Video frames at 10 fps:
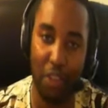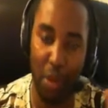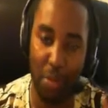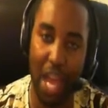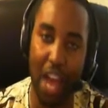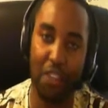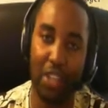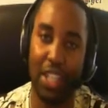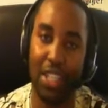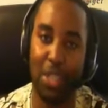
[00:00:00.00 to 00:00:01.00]
From the
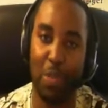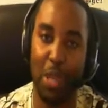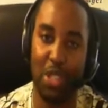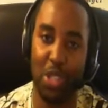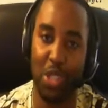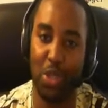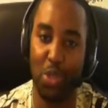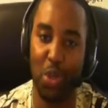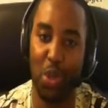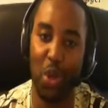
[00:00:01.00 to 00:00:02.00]
African Messenger
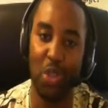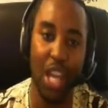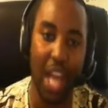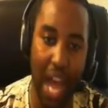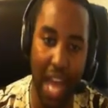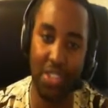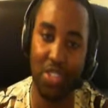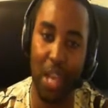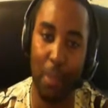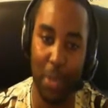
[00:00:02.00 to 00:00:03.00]
Studio, I
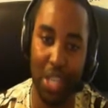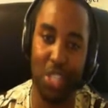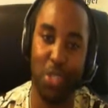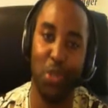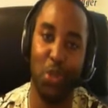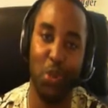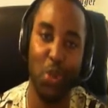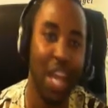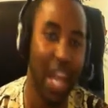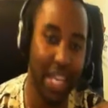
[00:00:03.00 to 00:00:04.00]
say peace to you
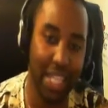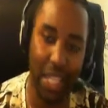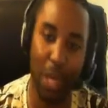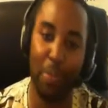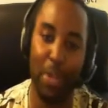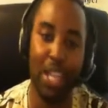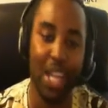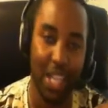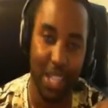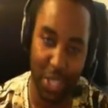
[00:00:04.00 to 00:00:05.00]
and keep it
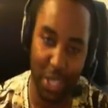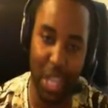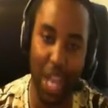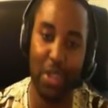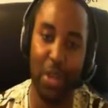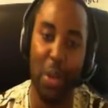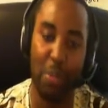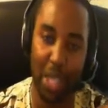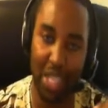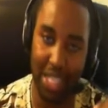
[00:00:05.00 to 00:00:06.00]
together
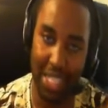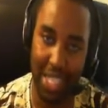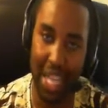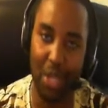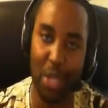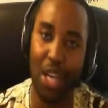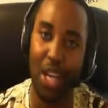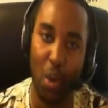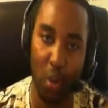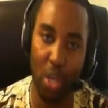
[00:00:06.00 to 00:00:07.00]
because together
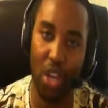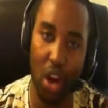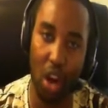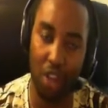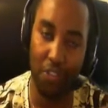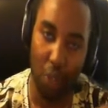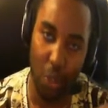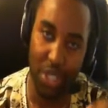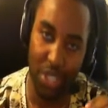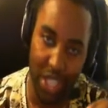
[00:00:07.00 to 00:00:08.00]
we are a
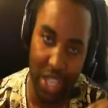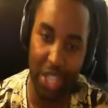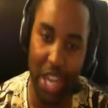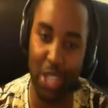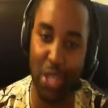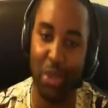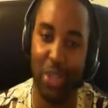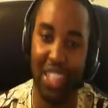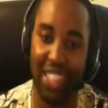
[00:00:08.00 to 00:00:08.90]
force. Thank you.